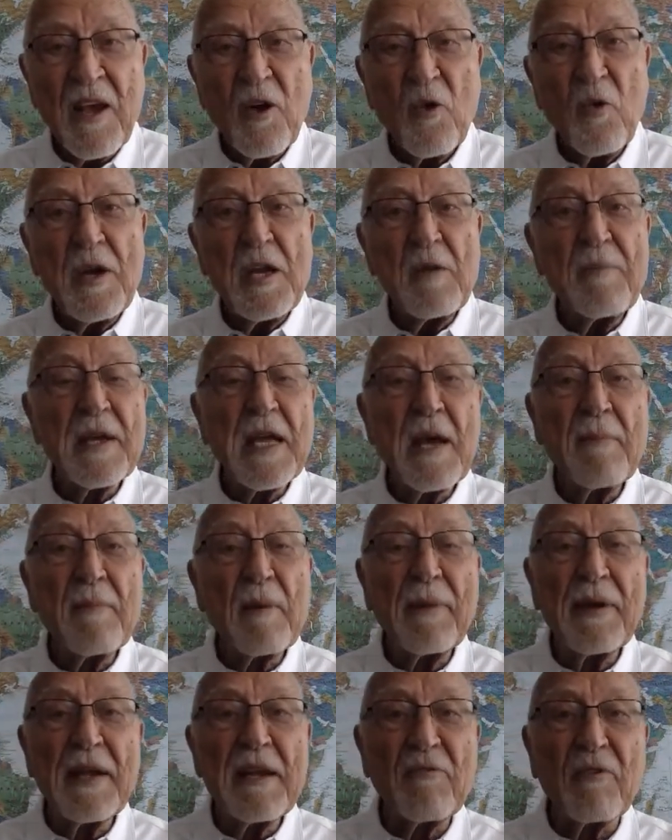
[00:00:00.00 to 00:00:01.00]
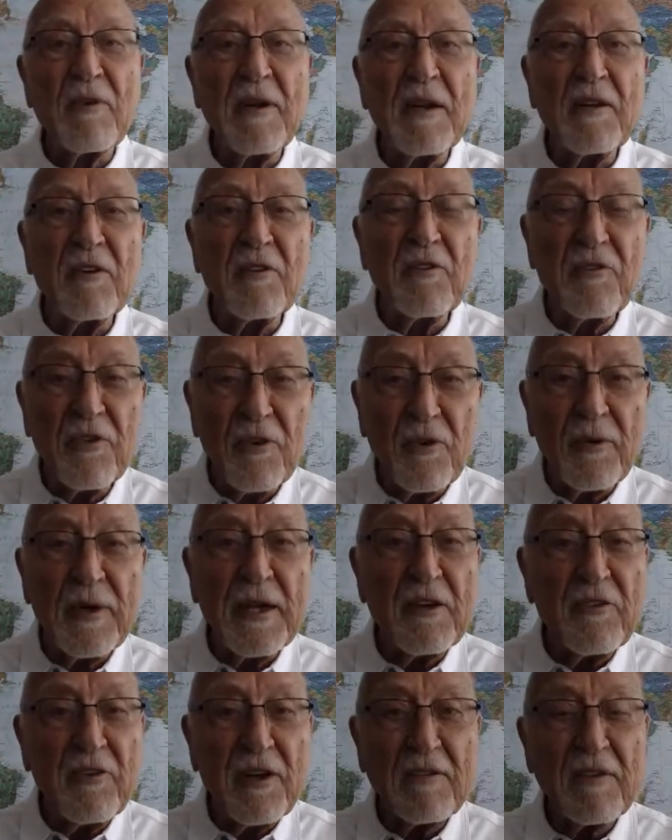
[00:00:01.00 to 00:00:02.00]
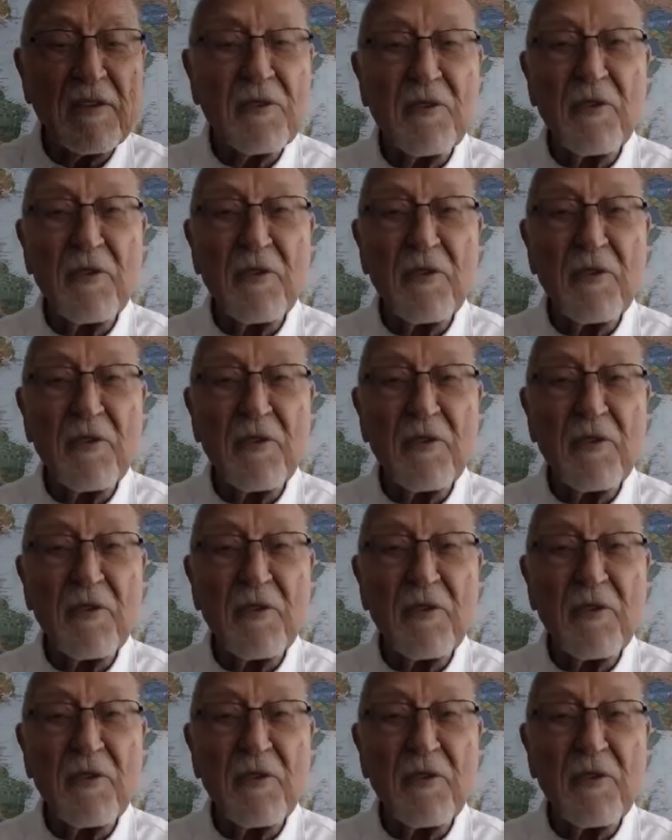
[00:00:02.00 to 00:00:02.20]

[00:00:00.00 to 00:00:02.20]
when you become a believer in Yeshua, in Jesus,